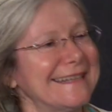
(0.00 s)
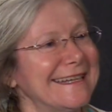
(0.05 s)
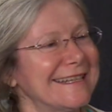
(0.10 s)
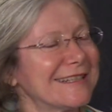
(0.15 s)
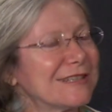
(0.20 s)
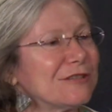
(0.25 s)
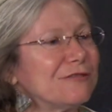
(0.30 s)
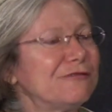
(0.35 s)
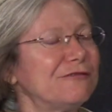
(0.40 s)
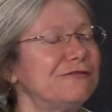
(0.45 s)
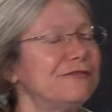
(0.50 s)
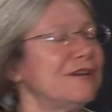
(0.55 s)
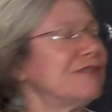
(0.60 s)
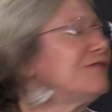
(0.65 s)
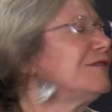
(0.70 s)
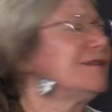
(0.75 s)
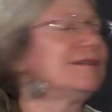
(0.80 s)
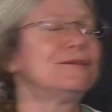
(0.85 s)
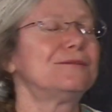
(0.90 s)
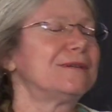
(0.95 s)
And so
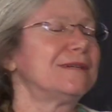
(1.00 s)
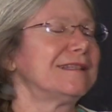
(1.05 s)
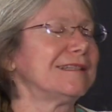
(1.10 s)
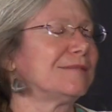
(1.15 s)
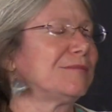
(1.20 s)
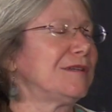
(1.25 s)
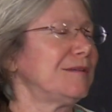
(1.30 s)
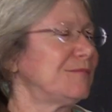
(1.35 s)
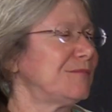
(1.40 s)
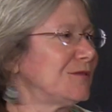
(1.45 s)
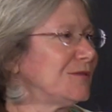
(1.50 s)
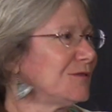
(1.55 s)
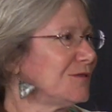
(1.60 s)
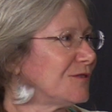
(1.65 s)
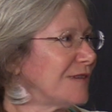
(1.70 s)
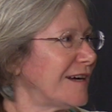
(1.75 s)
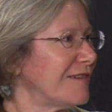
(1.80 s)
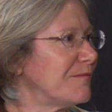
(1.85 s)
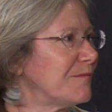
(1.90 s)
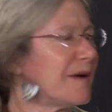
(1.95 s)
50-1, the people who
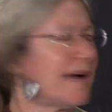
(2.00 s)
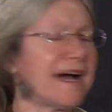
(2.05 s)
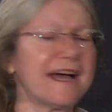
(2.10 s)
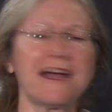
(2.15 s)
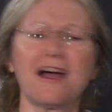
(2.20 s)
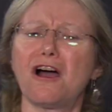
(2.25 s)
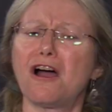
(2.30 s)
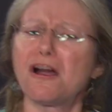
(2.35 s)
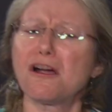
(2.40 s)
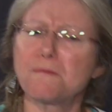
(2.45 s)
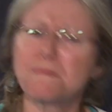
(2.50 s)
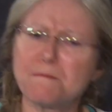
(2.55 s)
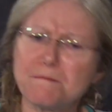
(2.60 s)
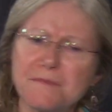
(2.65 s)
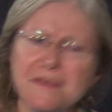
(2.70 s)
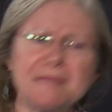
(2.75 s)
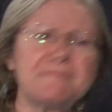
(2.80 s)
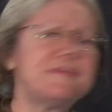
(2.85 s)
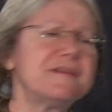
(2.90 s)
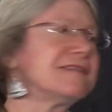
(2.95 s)
drive by are
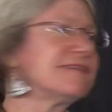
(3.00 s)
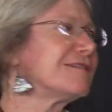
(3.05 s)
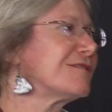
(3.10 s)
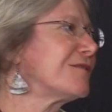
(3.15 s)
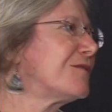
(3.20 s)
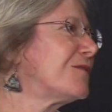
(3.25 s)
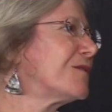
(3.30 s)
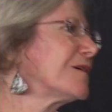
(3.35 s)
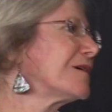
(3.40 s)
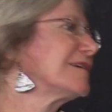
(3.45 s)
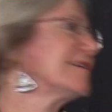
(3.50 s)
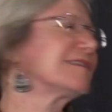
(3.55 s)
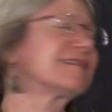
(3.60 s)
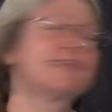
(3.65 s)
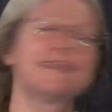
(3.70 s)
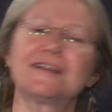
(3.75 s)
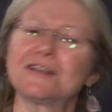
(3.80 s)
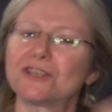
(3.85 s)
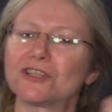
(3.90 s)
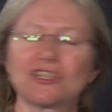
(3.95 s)
beeping their horns,
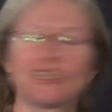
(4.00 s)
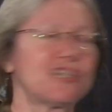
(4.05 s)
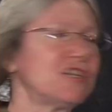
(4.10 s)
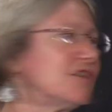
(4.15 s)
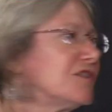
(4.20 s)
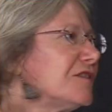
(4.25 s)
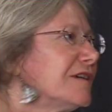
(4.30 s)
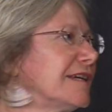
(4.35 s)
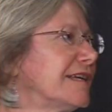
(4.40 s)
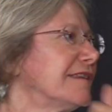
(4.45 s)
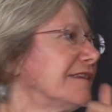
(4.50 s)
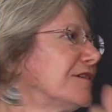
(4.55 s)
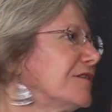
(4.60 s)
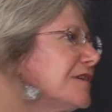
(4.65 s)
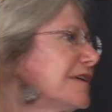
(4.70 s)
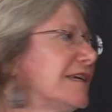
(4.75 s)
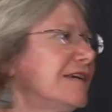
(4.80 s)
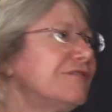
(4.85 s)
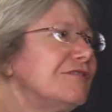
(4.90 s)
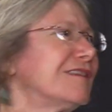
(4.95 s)
they're cheering, they're
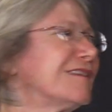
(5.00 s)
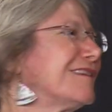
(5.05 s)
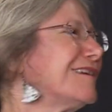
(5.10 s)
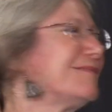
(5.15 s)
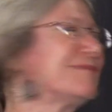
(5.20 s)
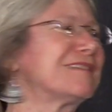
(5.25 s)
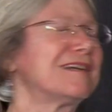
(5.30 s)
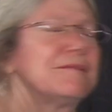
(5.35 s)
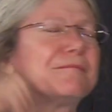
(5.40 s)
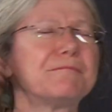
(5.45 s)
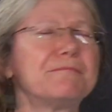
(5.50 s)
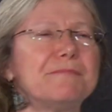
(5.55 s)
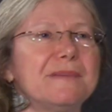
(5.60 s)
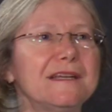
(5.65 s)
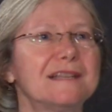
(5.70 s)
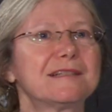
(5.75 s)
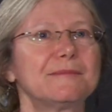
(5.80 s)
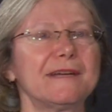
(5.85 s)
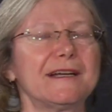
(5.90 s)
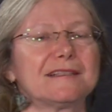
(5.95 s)
giving thumbs up,
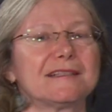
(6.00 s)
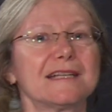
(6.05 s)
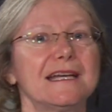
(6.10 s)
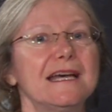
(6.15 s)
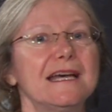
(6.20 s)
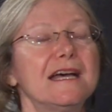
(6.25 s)
big smiles.